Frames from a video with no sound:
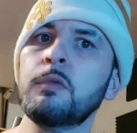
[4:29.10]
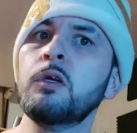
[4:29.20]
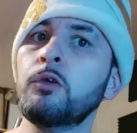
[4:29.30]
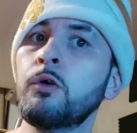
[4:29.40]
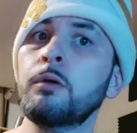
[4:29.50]

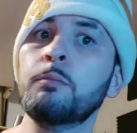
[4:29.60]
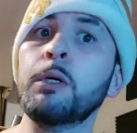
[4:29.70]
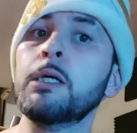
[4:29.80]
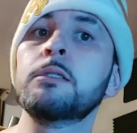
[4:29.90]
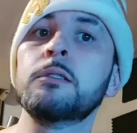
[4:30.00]
Maybe you're on a
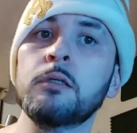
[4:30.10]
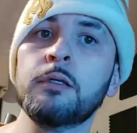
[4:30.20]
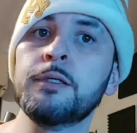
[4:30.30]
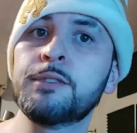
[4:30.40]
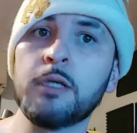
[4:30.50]
bus or
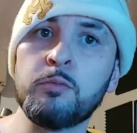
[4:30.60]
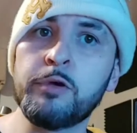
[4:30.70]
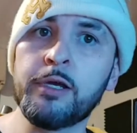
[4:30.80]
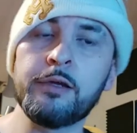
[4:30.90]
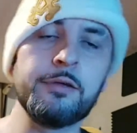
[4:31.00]
a
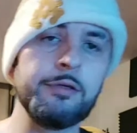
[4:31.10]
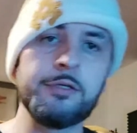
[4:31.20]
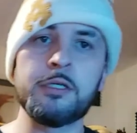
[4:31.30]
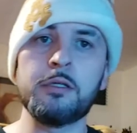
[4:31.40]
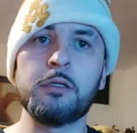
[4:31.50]
subway or
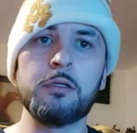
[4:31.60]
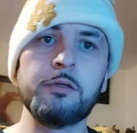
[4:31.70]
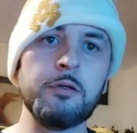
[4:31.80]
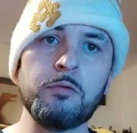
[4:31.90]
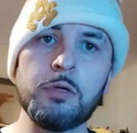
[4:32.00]
you're chilling,
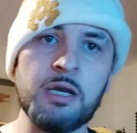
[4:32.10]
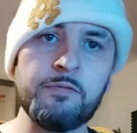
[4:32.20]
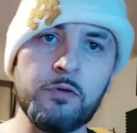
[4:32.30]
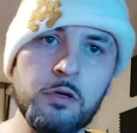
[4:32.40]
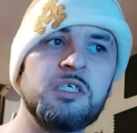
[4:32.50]

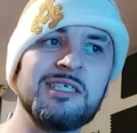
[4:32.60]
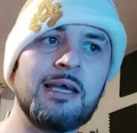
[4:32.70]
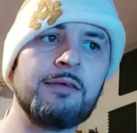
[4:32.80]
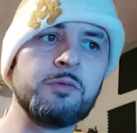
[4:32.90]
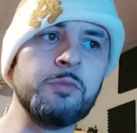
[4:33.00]
whatever. Just
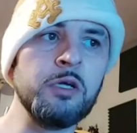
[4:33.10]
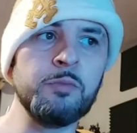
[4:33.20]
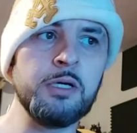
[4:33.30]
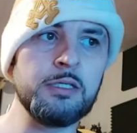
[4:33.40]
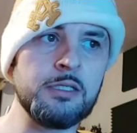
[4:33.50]
have some
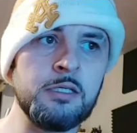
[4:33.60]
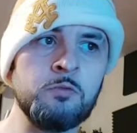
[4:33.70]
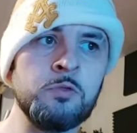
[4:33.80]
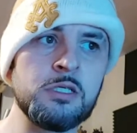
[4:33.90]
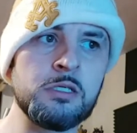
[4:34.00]
earbuds
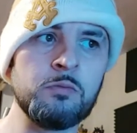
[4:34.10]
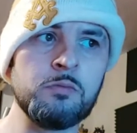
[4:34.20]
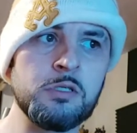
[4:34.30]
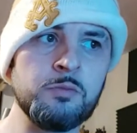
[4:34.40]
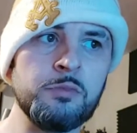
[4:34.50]
in with
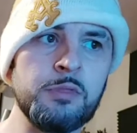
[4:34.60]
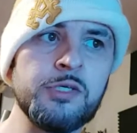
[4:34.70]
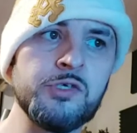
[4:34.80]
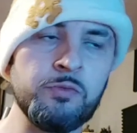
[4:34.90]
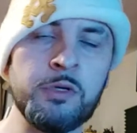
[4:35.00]
some
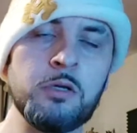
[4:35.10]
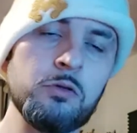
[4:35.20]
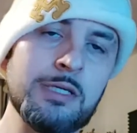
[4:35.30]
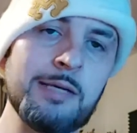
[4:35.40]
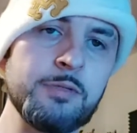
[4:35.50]

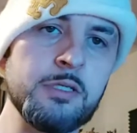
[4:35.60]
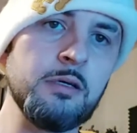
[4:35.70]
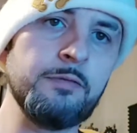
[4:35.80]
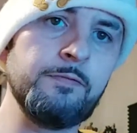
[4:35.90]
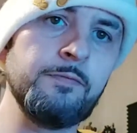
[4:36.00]
instrumental type stuff.